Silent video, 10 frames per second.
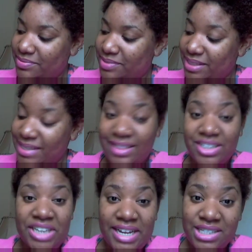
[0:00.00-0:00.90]
take the
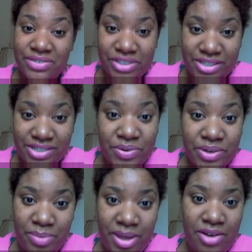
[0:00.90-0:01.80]
chance versus going
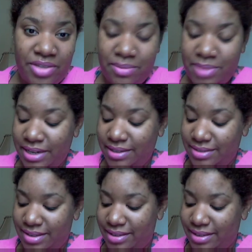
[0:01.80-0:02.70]
to pay all that money
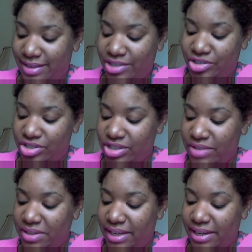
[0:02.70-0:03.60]
to get your stuff
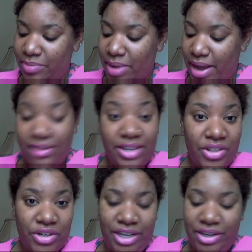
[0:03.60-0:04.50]
cleaned by a leather
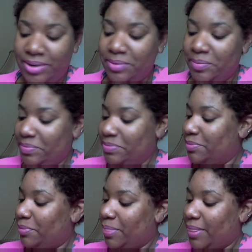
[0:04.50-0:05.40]
cleaner.
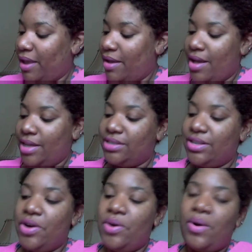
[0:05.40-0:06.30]

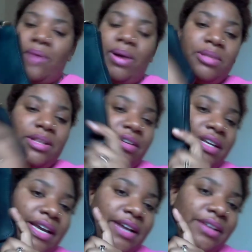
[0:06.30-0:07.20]
So I wiped it down
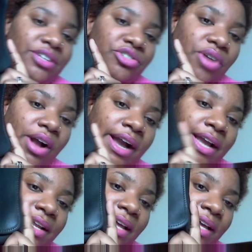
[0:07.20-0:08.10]
again, it
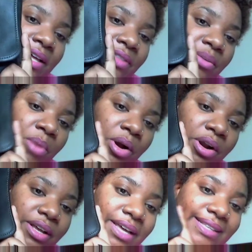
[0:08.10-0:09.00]
dried, and the
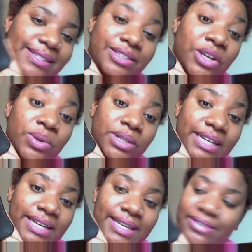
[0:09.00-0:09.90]
mark is
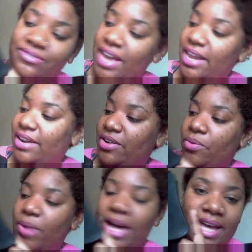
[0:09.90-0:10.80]
slowly fading
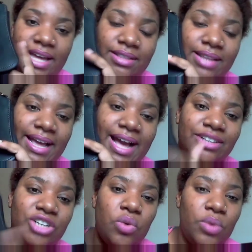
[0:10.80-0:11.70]
away. Like I
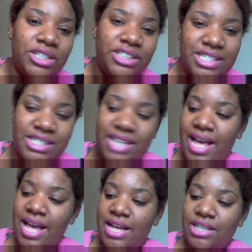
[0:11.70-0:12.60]
don't want to just
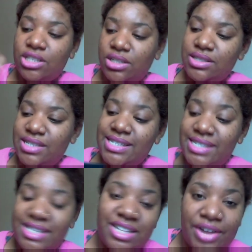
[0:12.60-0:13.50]

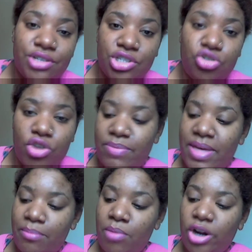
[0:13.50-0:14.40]
sit there and scrub
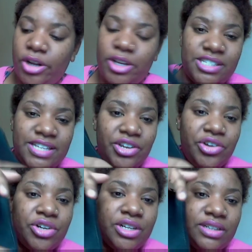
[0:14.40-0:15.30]
that mark, because then you're
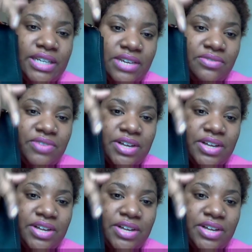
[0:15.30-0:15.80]
going to leave an